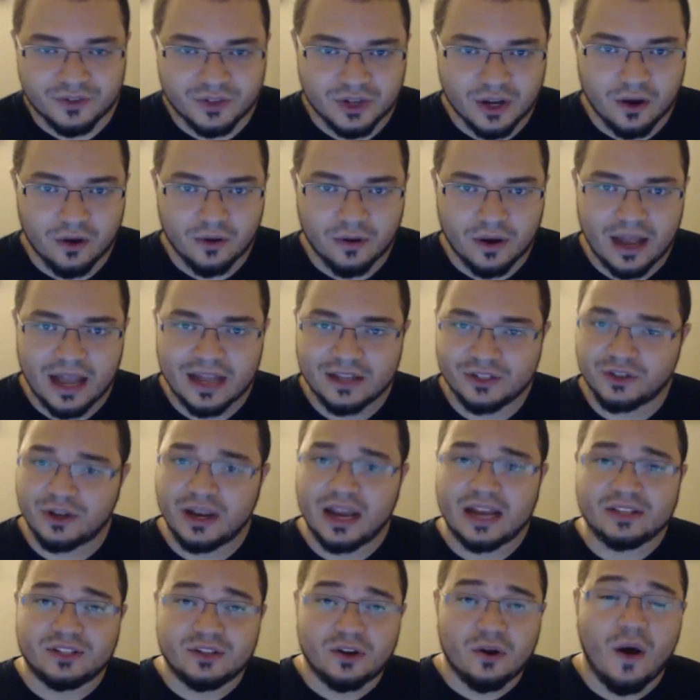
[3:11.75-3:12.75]
So, as you
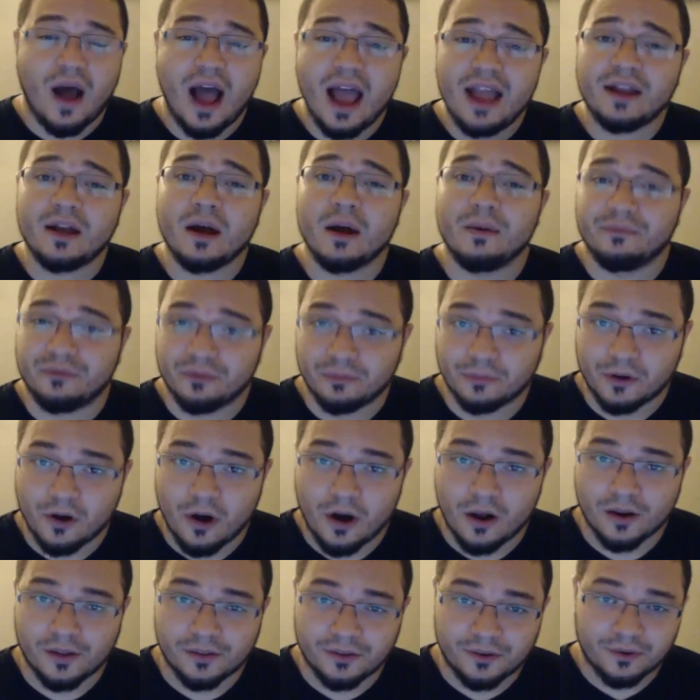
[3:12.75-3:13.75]
guys know, I come from
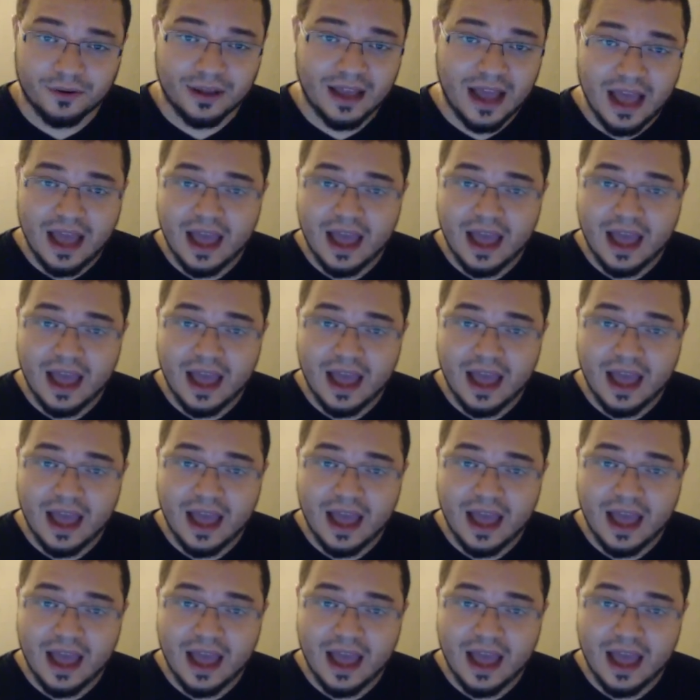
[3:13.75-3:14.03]
Call of Duty.